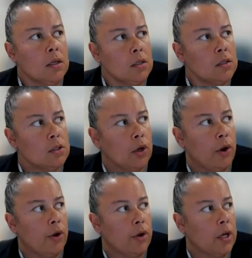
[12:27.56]

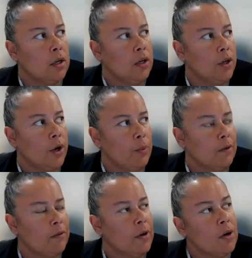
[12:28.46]
So
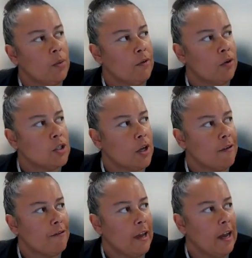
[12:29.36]
we've
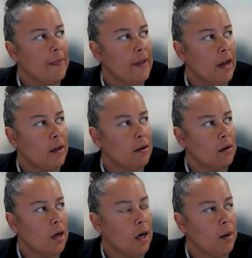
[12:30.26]
also found that
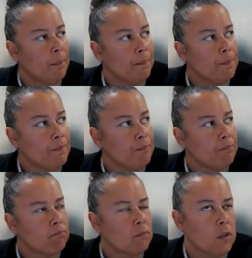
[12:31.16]
I
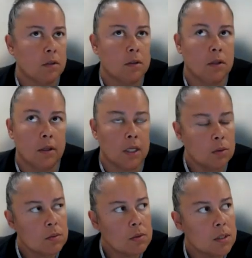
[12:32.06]
think
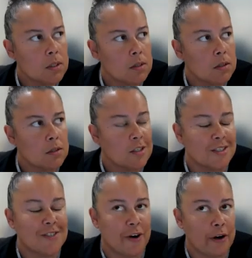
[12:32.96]

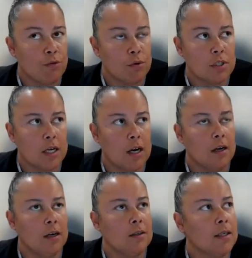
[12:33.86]
it's very raw
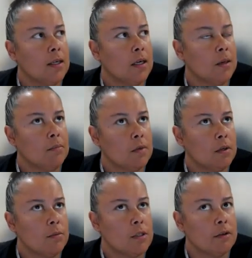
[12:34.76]
data.
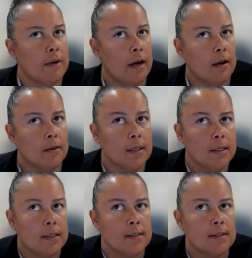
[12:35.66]
It was around
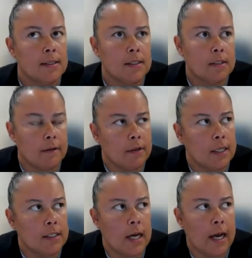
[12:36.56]

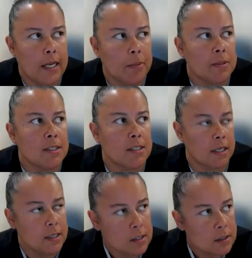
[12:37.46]
70 to
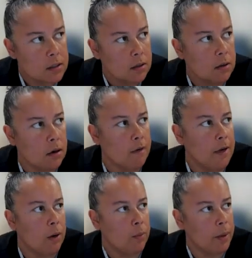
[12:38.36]
80% of
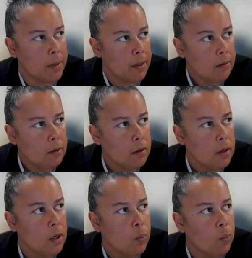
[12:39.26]
our women
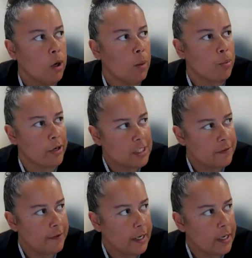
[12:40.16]
were
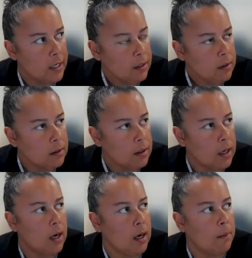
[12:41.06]
breastfeeding
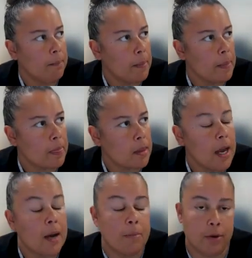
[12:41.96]

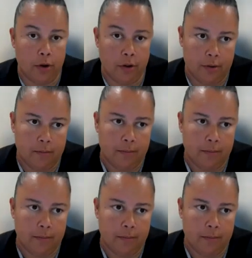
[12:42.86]
at birth.